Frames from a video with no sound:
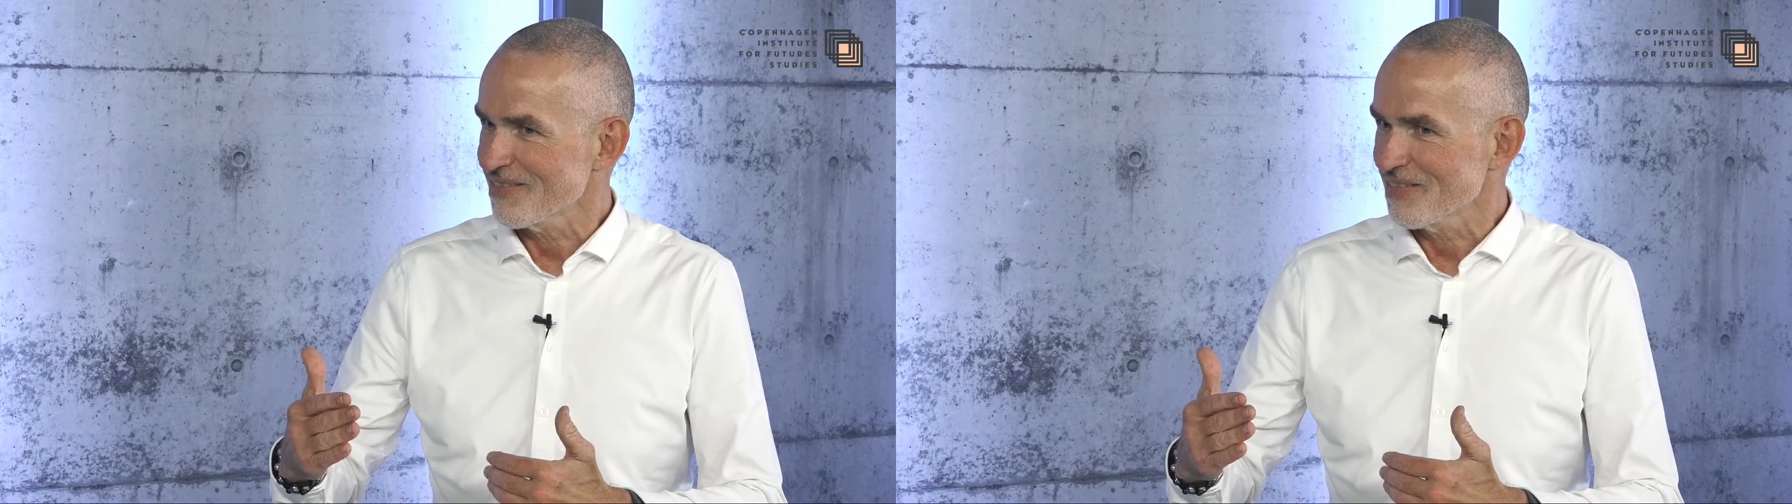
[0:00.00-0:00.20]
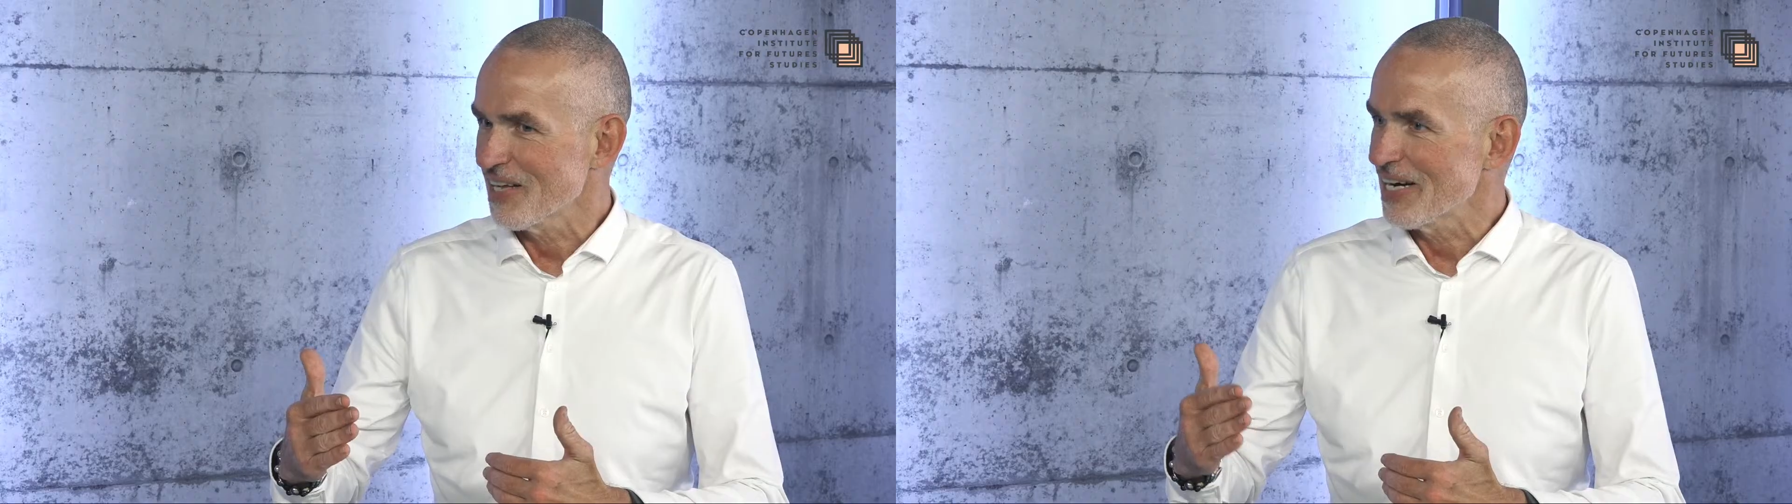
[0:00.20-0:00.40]

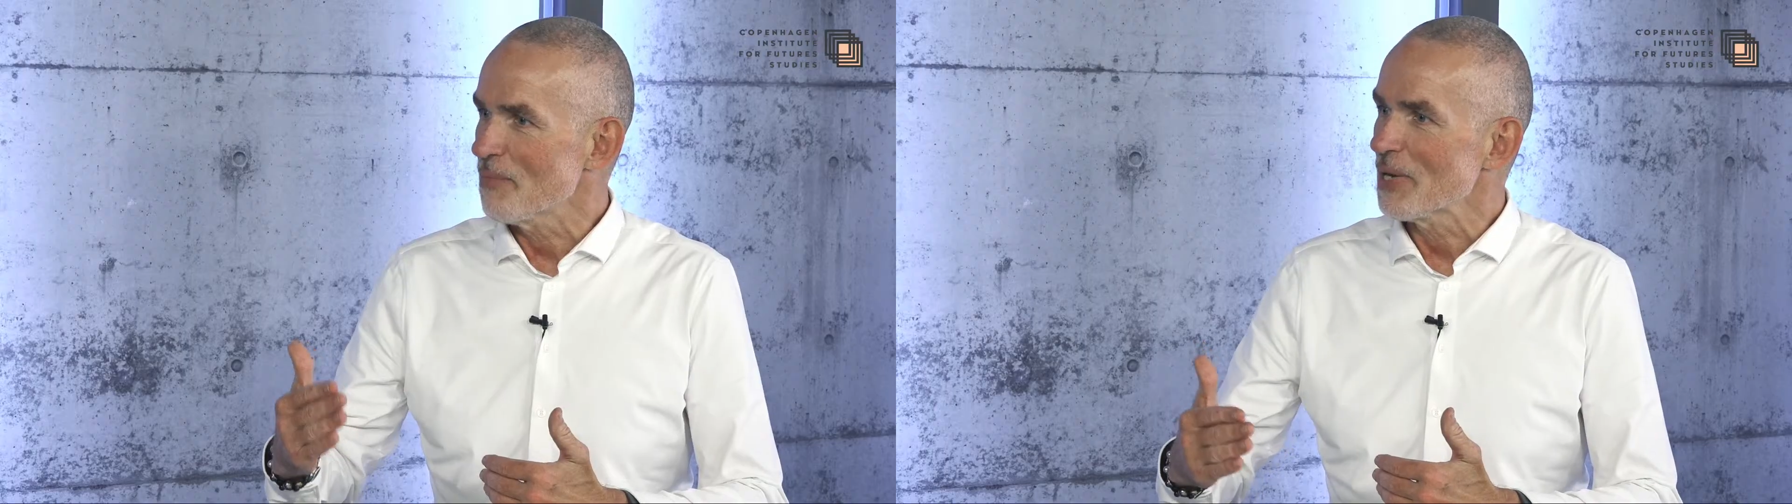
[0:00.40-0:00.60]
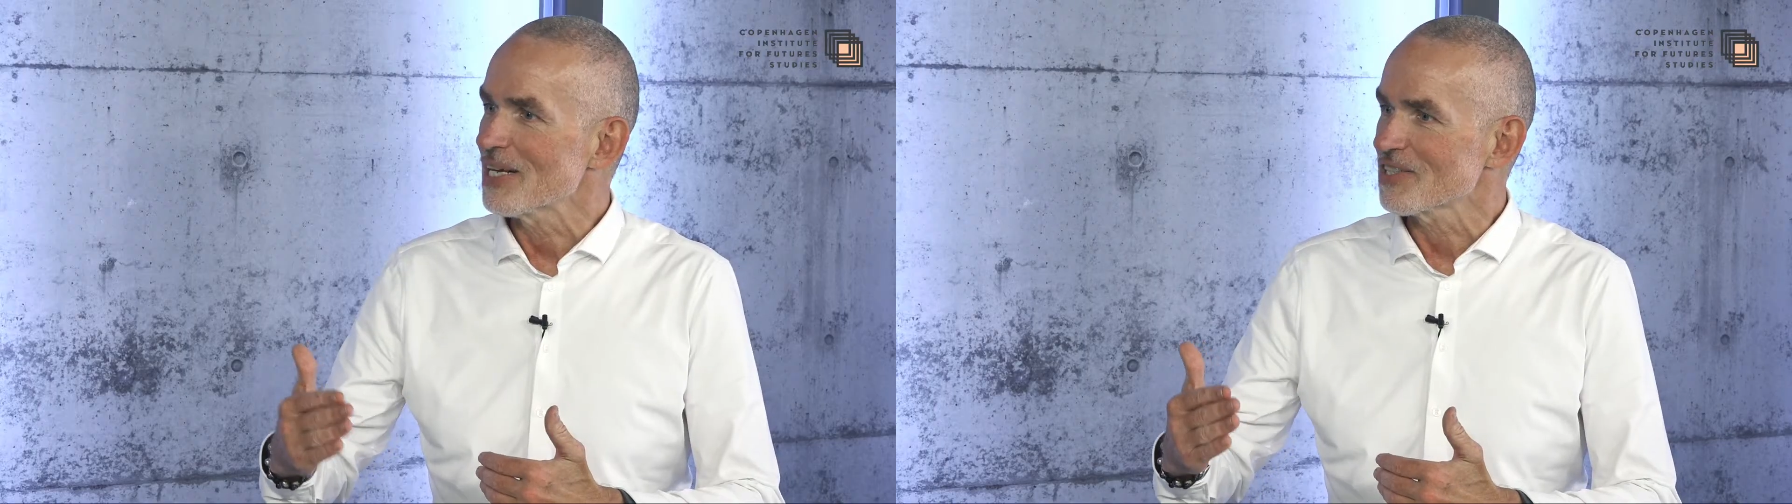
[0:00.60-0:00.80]

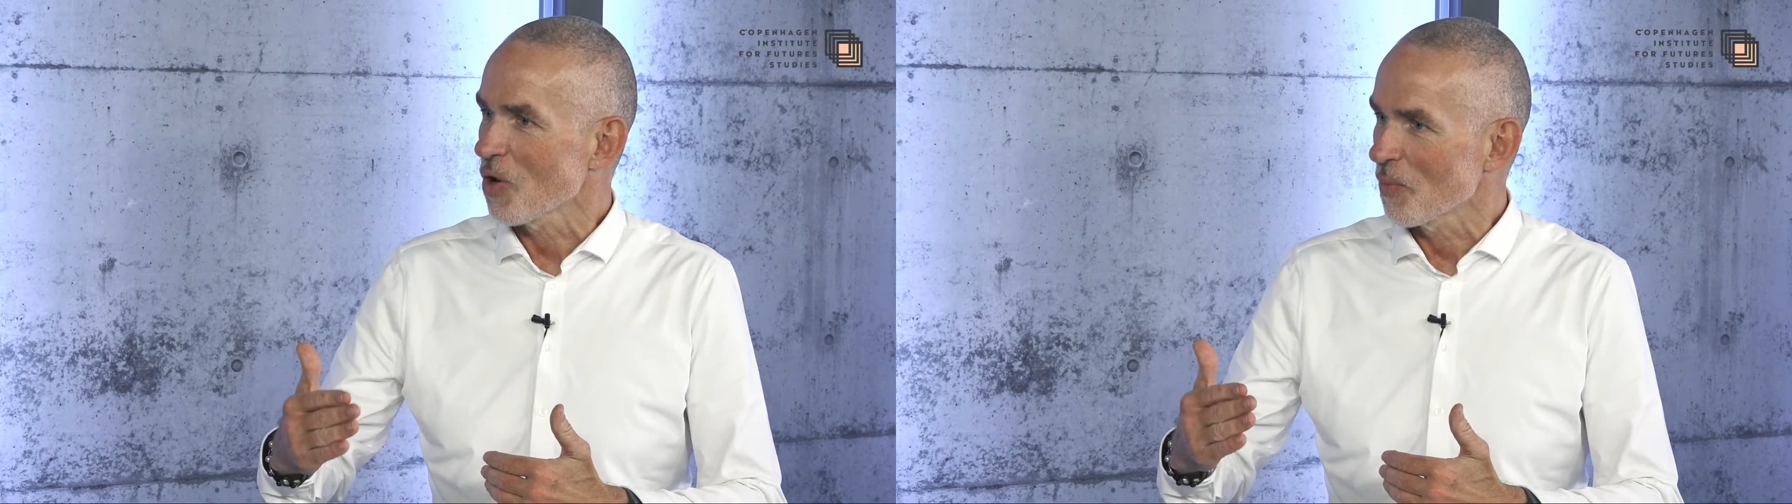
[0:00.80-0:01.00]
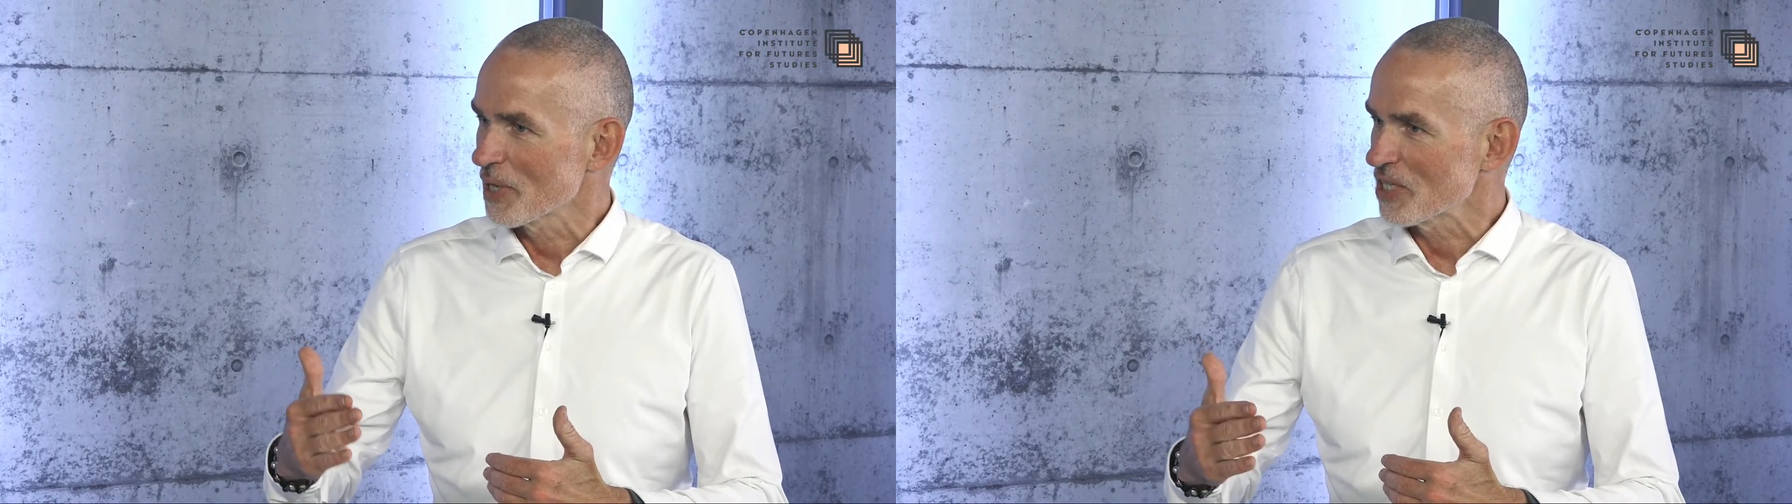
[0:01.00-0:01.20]
limit is
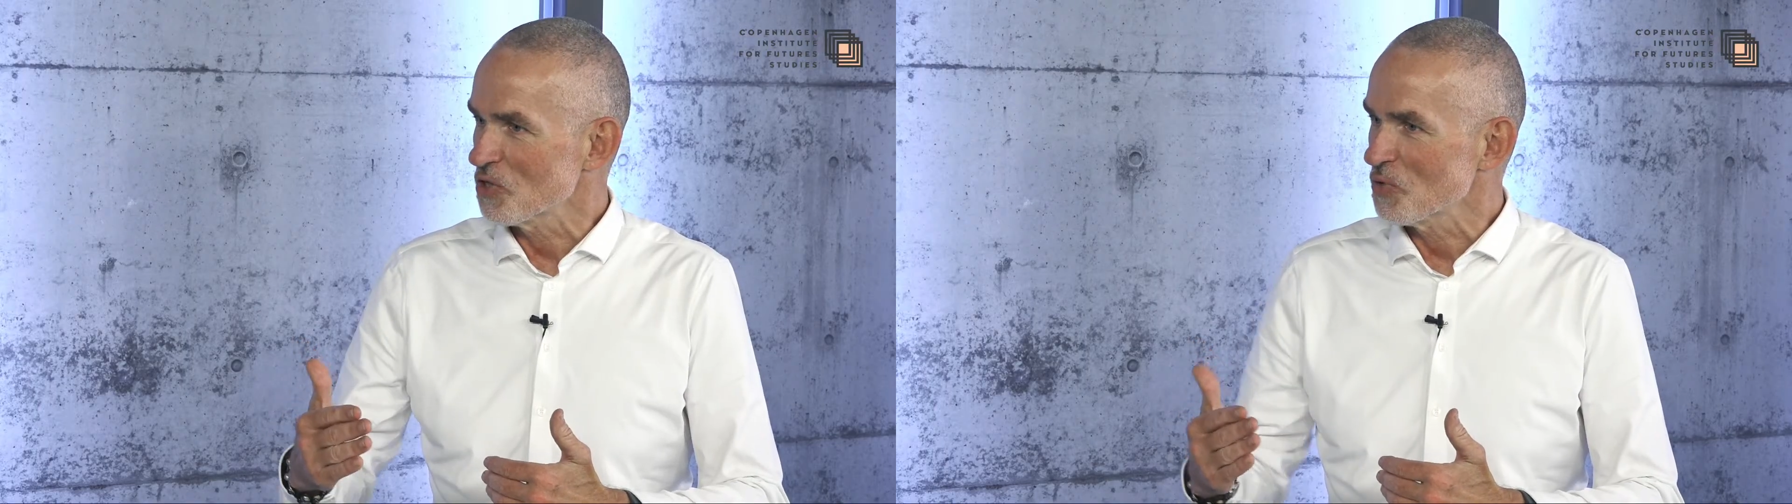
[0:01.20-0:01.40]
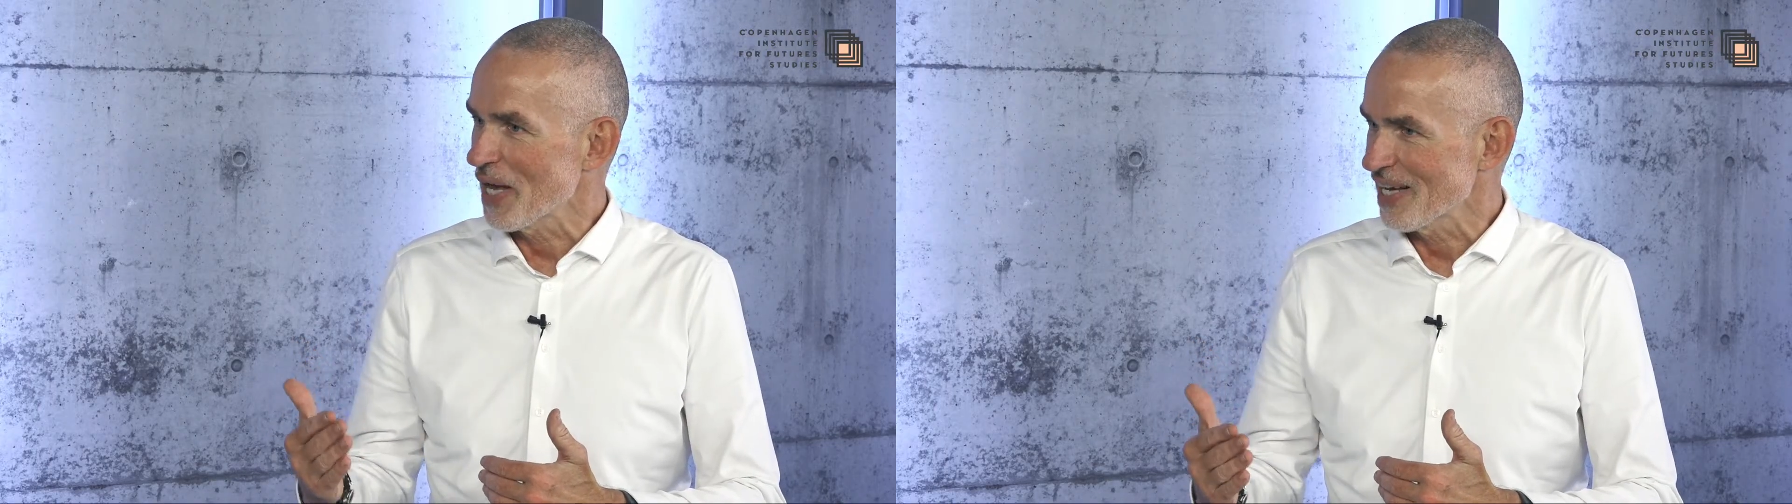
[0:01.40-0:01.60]
normally
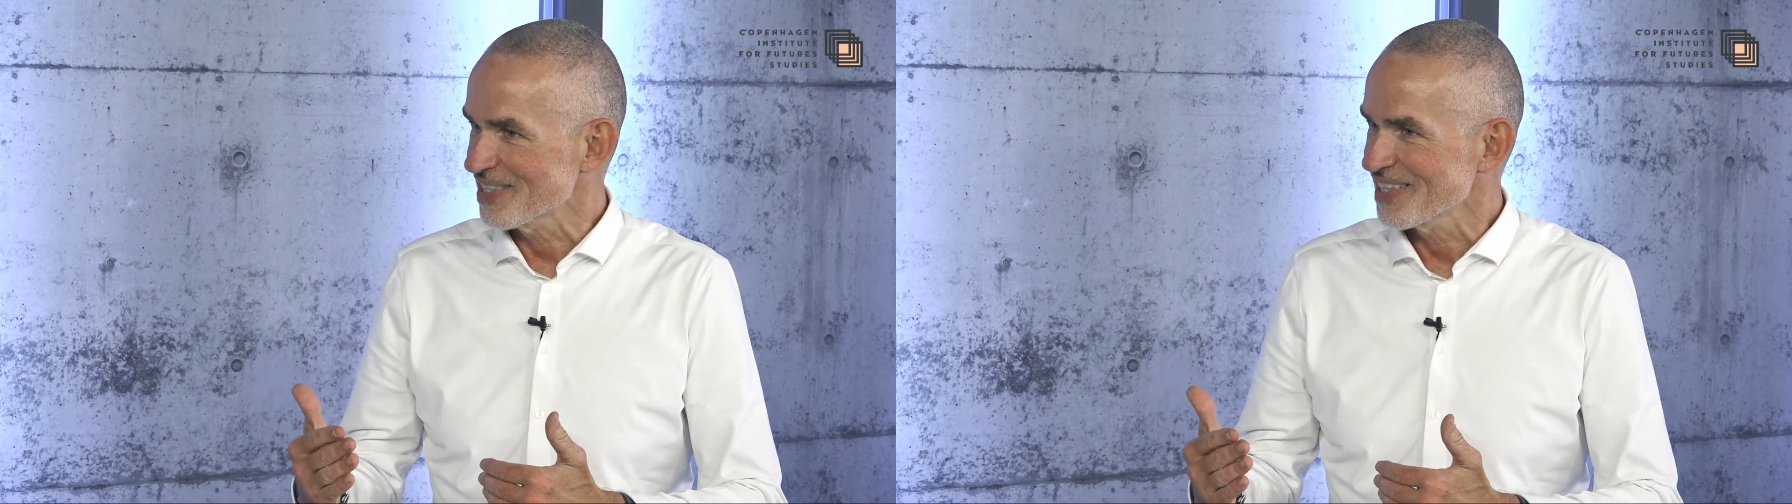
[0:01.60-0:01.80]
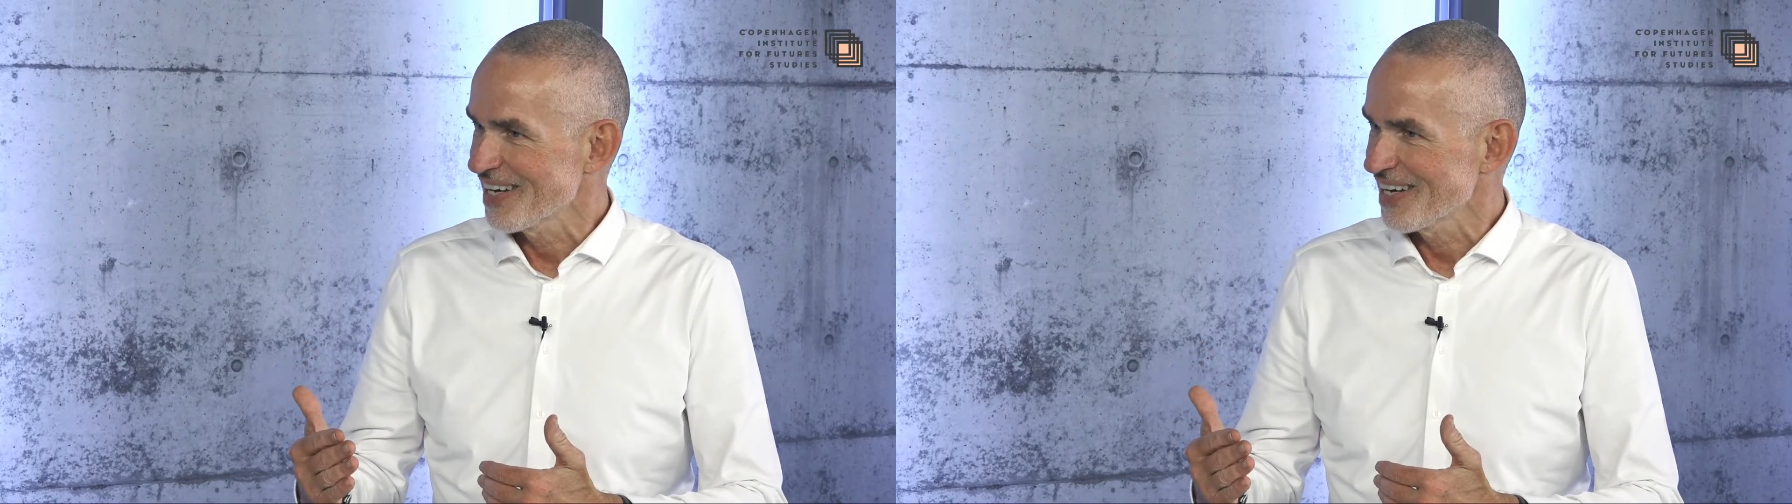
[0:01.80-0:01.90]
2 days.